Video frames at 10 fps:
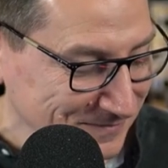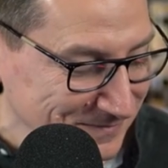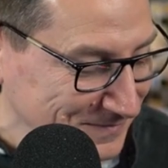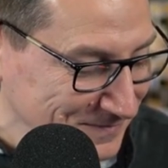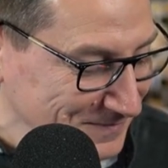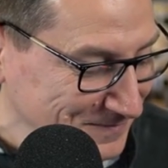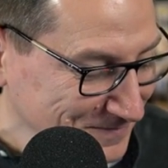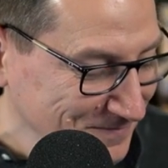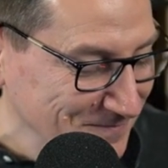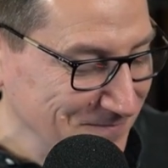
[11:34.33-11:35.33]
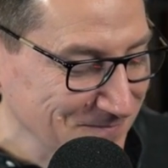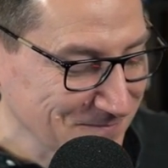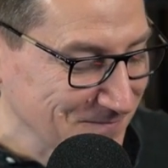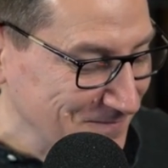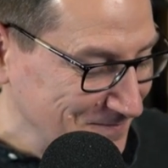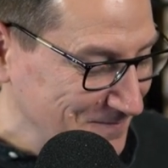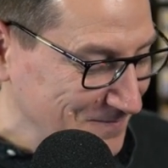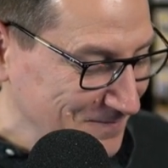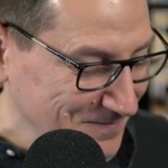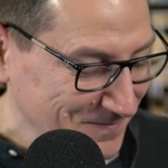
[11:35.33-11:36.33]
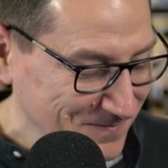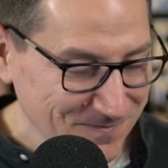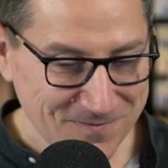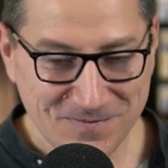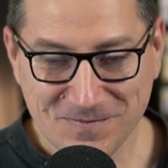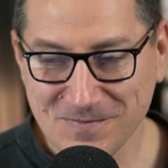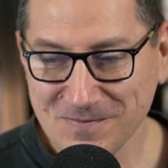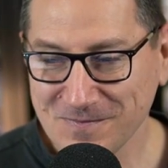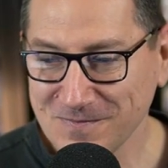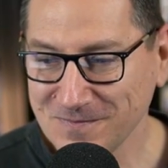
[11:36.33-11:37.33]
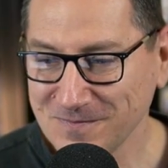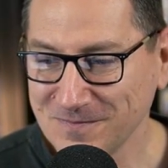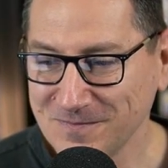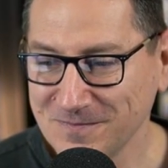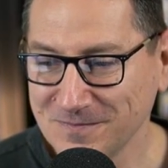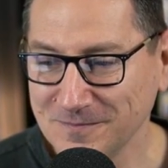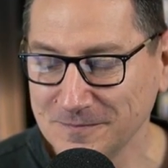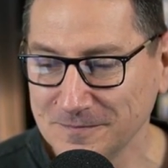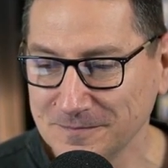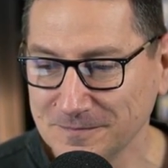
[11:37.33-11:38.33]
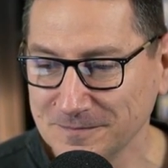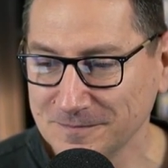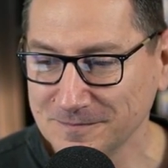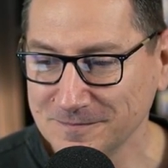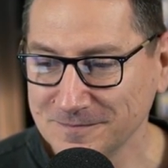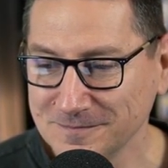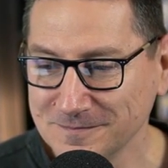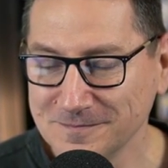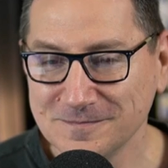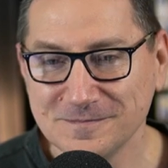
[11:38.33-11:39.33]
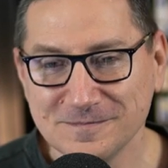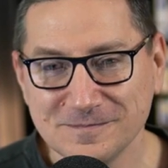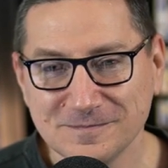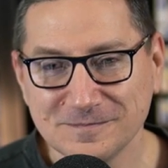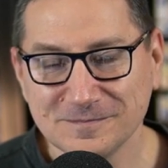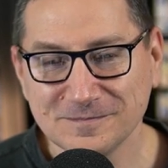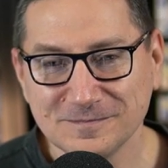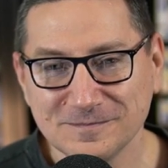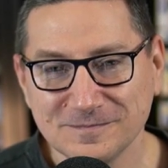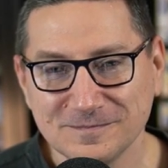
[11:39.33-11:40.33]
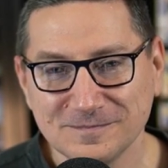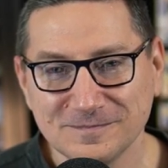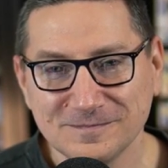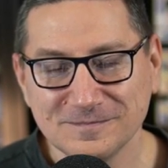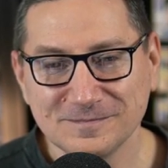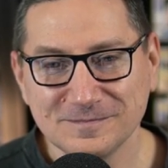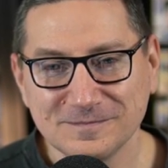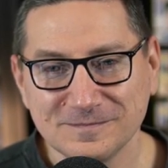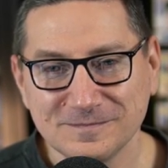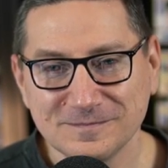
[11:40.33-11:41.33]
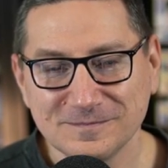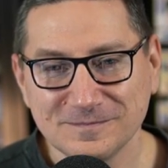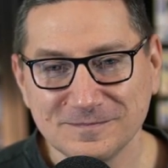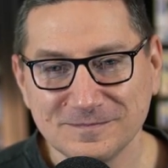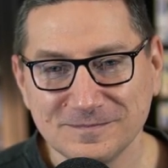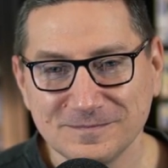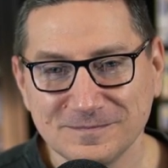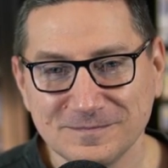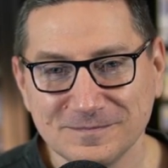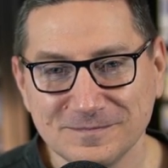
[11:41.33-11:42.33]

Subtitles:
The person shown says nothing.